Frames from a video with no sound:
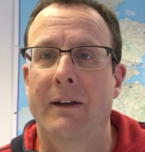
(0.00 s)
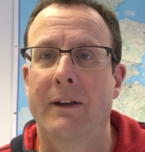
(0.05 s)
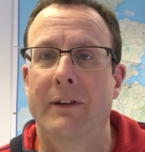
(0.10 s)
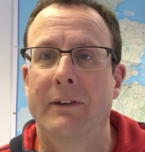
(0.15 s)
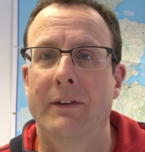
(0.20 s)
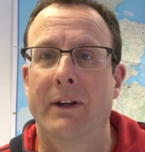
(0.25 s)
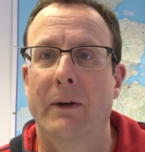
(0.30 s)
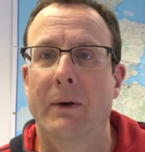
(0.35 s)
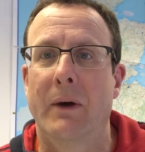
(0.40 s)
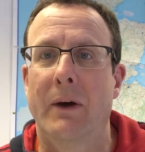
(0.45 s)

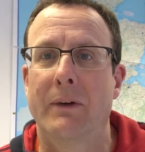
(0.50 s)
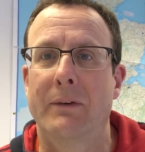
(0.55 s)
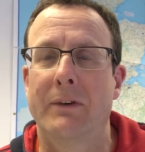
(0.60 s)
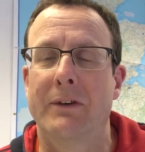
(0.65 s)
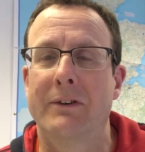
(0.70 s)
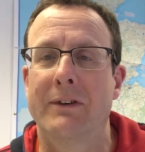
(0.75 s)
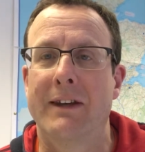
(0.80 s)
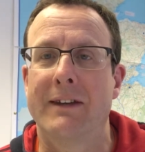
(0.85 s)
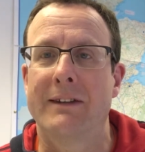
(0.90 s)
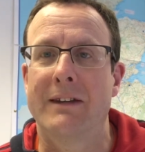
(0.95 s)
So I
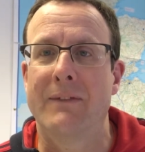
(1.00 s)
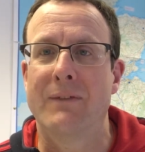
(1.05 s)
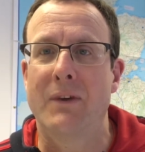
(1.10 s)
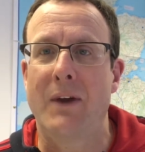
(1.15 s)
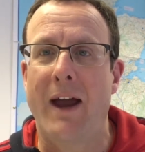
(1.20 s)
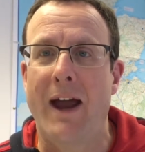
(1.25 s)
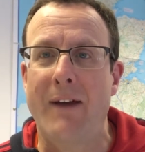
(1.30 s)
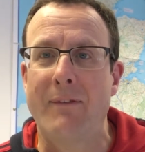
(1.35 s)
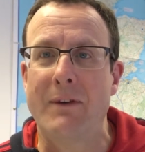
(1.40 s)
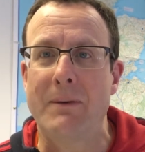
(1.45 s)
suggest if
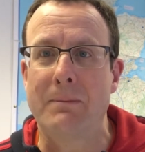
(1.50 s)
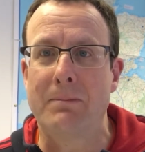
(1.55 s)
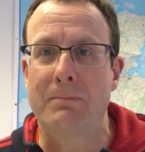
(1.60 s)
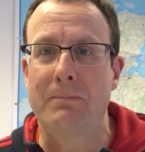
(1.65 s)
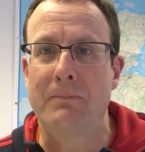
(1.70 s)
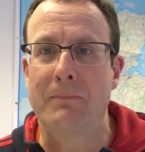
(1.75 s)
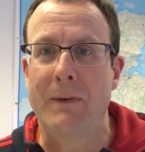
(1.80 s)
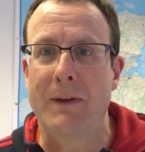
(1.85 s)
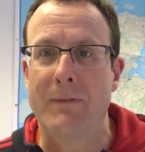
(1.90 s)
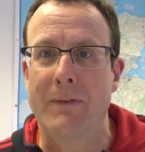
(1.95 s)
you
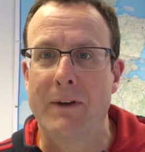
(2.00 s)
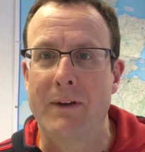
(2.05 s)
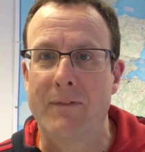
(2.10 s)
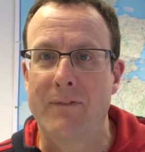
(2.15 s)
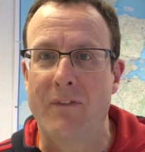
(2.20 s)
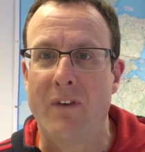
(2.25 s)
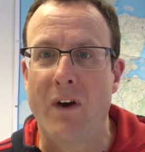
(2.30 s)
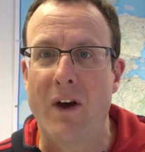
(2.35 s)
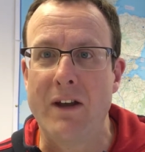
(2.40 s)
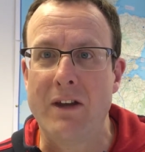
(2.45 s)

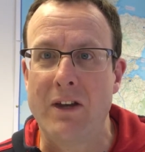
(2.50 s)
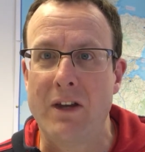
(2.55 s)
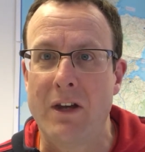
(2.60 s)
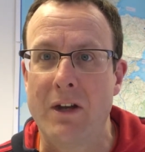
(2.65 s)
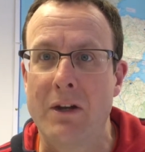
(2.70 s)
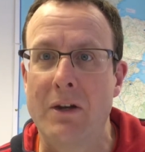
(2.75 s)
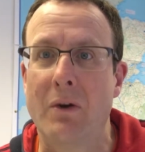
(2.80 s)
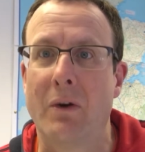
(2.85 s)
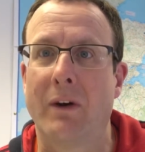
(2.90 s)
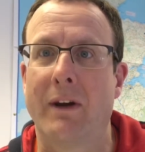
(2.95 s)
find that you're
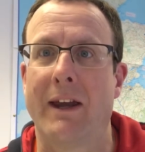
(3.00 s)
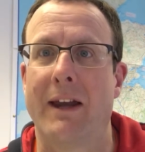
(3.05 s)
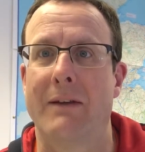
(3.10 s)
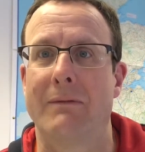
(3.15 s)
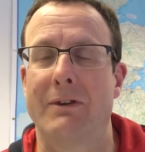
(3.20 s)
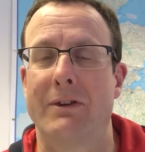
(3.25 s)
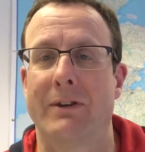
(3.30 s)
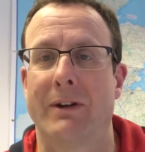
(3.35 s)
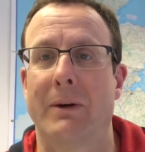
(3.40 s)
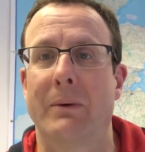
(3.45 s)
not getting
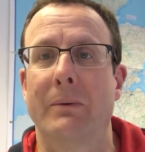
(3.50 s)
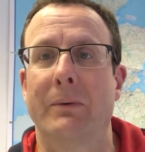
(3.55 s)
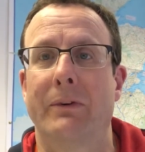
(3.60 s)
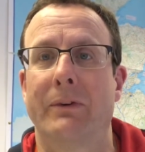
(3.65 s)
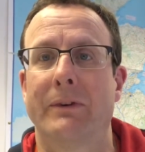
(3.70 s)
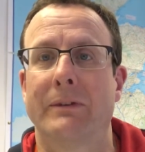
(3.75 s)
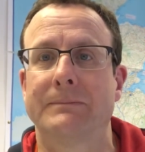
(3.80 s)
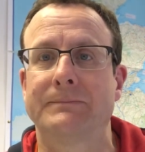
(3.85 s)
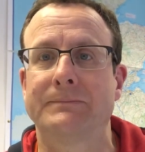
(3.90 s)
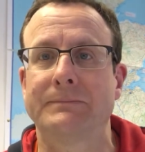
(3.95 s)

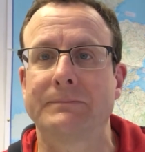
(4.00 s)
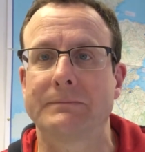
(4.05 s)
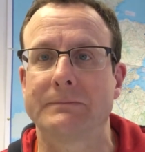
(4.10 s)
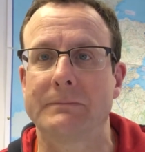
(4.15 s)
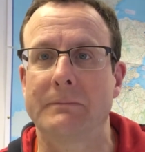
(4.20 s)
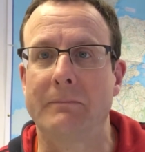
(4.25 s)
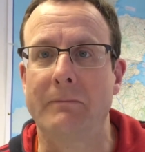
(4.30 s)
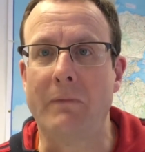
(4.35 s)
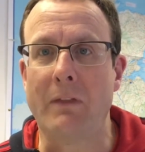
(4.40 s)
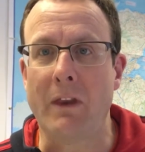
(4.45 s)
results
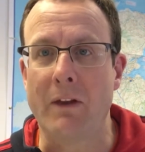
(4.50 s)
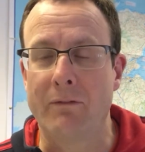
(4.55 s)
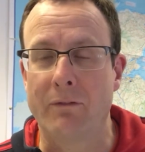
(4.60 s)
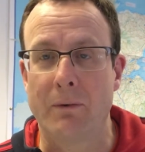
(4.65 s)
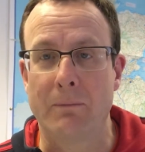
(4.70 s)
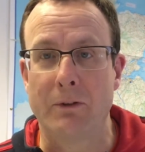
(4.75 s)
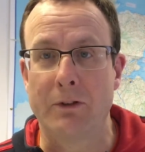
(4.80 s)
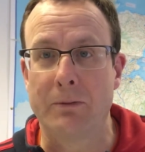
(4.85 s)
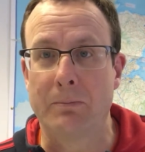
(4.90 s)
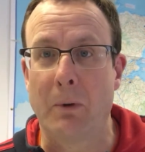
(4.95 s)

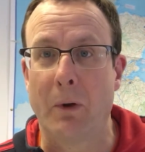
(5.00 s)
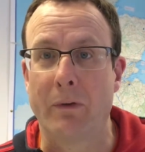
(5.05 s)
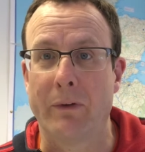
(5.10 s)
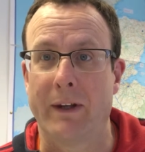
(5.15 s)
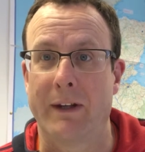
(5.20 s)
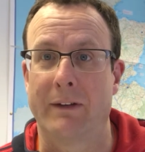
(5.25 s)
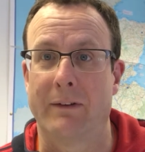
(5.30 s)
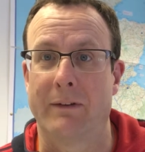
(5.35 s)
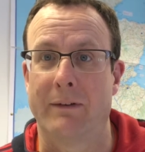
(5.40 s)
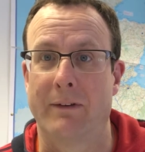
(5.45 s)
from
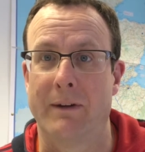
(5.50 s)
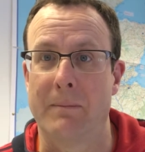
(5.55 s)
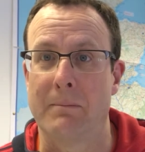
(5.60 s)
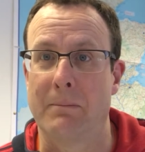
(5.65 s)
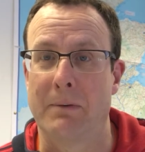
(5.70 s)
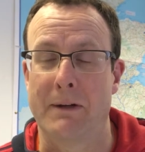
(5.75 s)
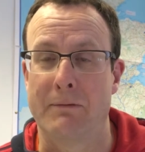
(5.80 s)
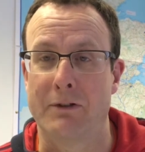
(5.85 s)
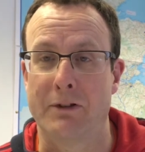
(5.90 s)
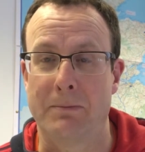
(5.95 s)

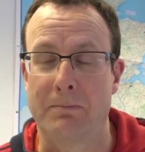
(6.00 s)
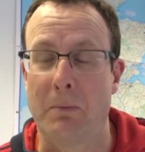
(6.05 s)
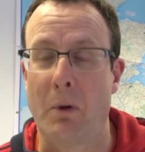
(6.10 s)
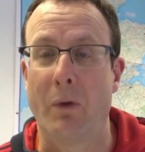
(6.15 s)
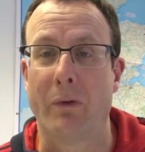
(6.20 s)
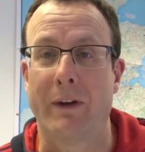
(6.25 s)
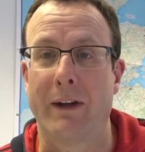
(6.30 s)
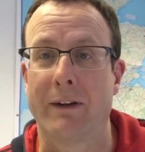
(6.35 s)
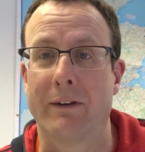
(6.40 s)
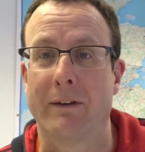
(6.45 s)
simply
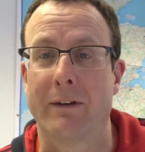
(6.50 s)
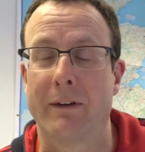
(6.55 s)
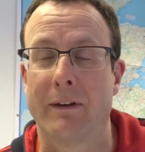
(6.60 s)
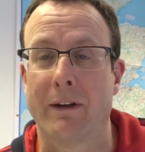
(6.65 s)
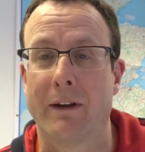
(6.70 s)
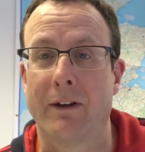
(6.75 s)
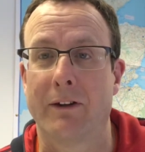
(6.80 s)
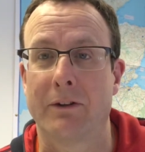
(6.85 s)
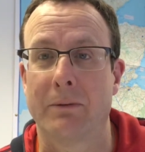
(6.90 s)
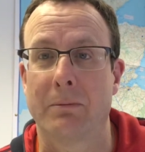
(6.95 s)
responding to
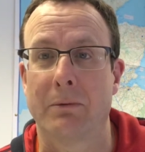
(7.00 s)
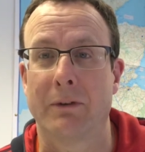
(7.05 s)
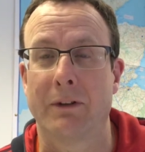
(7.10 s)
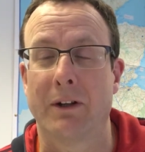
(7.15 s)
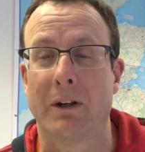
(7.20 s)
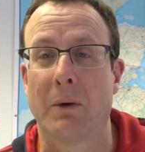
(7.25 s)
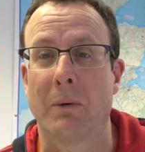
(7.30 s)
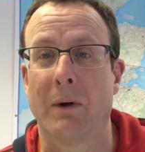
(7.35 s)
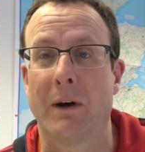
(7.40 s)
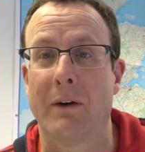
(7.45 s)
customers'
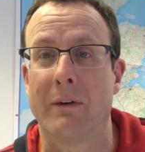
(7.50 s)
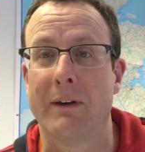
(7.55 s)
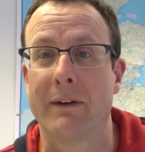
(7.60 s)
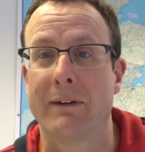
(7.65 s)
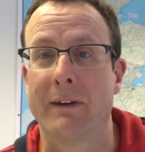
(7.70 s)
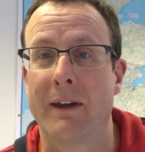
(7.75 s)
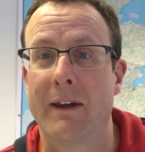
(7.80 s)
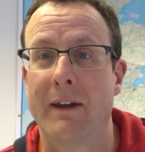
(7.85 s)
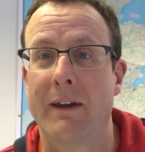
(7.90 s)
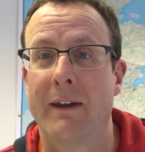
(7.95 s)

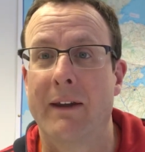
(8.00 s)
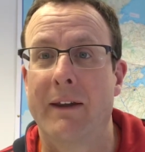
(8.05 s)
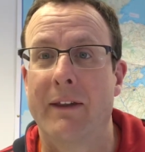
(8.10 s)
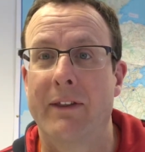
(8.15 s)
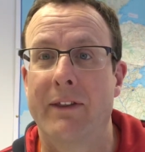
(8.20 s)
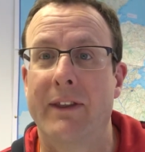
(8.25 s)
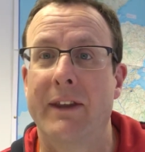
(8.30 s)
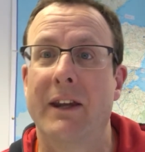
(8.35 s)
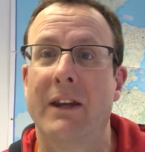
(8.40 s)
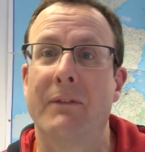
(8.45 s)
inquiries,
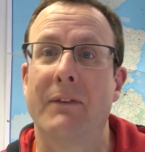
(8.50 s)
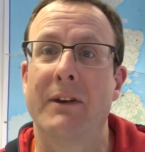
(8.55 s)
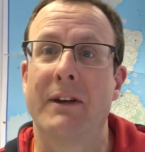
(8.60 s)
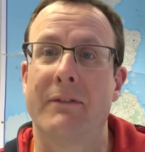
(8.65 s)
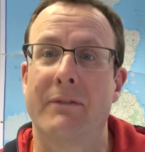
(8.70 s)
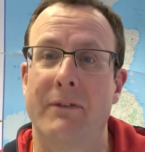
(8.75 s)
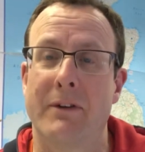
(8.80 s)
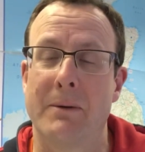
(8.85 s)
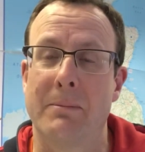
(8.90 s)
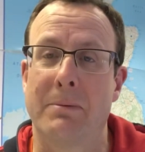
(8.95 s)
think of a
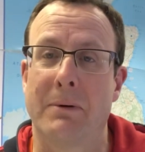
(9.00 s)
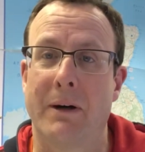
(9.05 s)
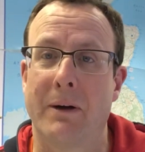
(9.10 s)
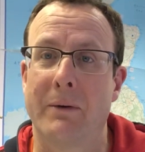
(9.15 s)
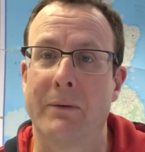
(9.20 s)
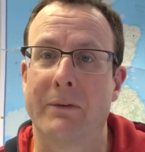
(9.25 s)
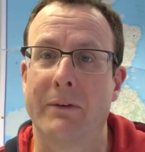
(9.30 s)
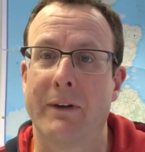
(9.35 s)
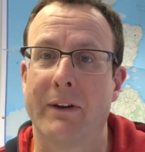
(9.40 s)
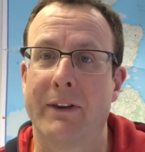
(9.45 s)
different
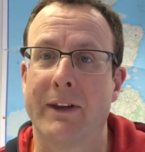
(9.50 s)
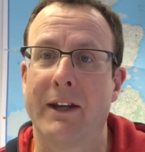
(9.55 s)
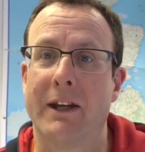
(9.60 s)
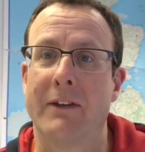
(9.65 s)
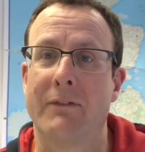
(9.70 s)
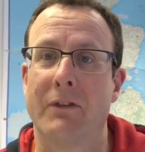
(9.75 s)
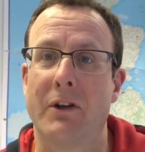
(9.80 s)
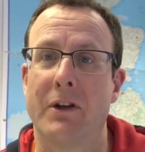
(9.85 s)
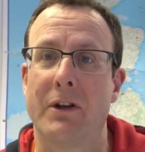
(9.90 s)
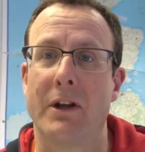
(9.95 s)
approach and think
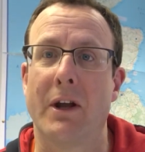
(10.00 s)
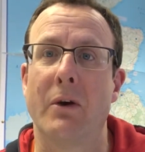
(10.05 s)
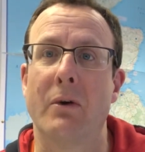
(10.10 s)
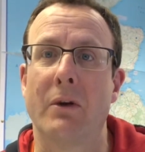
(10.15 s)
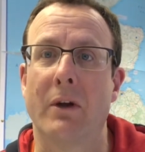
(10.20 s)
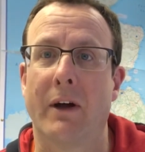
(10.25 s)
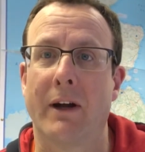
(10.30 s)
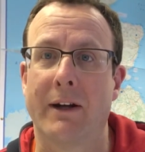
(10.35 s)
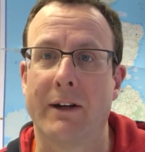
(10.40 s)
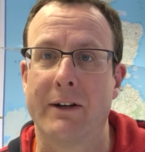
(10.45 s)
of the know,
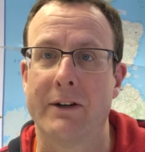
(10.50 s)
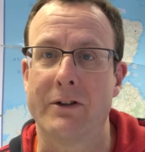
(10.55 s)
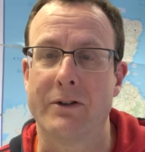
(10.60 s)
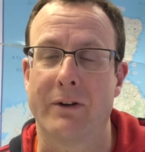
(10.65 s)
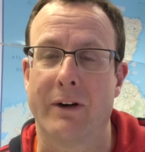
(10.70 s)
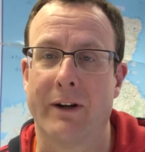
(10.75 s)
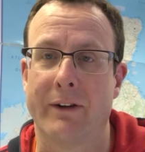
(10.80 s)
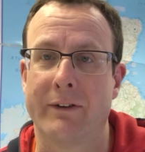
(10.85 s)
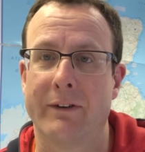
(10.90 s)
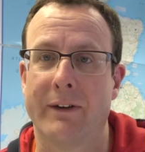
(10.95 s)
like and
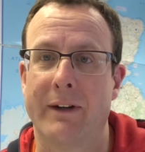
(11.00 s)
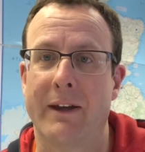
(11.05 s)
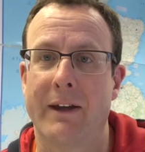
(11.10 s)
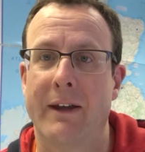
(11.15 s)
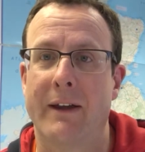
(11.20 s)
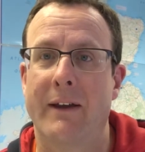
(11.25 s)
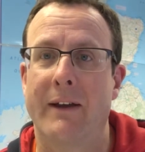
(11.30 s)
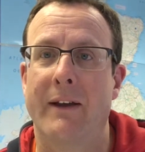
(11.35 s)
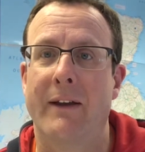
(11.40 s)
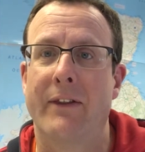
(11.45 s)
trust.
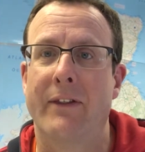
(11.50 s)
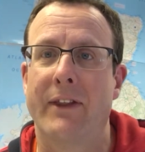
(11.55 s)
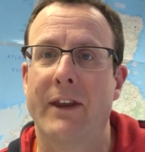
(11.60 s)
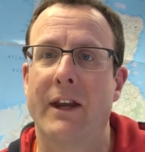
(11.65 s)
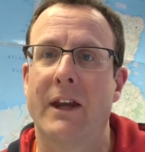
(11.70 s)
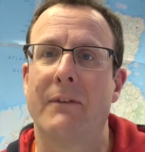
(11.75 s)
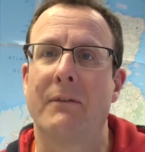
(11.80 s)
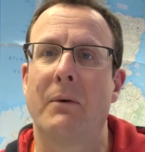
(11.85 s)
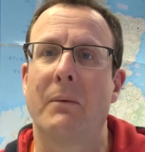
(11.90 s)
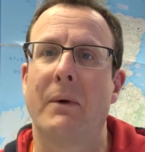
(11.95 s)

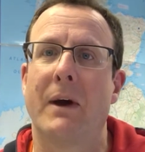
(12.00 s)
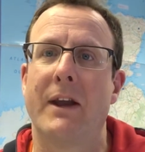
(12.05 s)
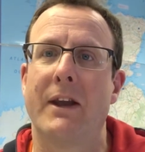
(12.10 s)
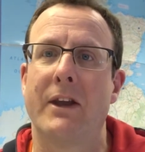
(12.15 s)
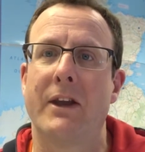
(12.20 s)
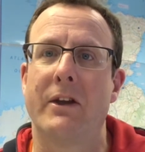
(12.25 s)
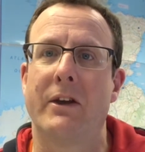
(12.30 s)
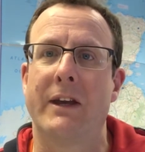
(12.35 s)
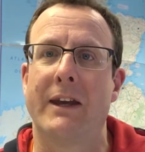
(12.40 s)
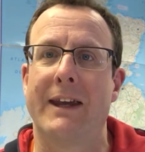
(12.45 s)
Think of a way
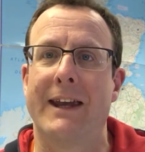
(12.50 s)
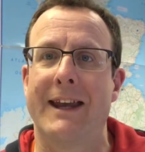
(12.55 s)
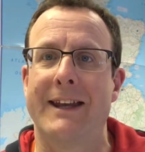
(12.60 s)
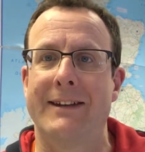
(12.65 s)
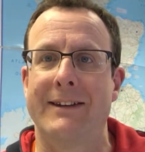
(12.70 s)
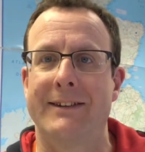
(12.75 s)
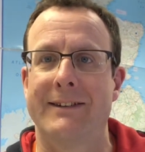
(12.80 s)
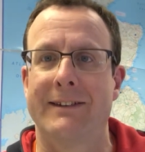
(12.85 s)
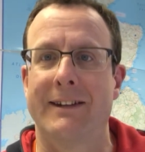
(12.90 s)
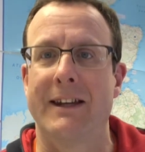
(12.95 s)
that you can get
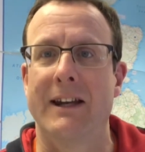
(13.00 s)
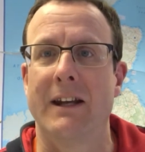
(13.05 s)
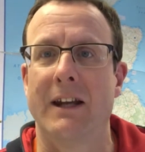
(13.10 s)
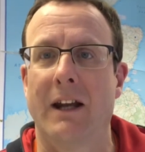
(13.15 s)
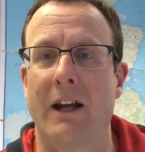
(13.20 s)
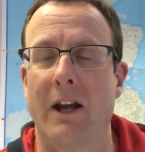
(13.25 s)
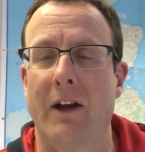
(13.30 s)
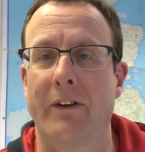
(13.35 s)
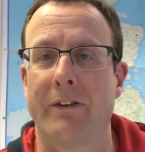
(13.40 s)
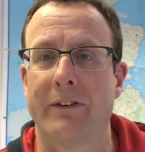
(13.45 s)
to see the
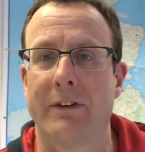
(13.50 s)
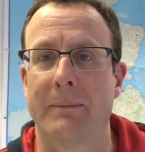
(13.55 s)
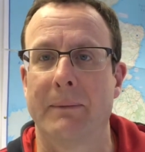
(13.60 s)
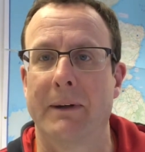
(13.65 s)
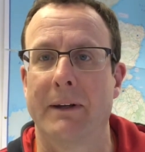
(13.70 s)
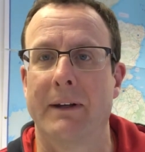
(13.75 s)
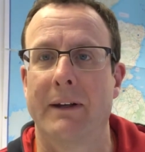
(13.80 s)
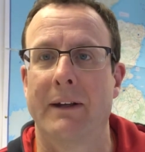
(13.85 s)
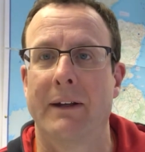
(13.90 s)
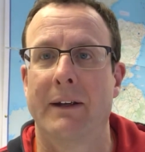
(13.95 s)
customer,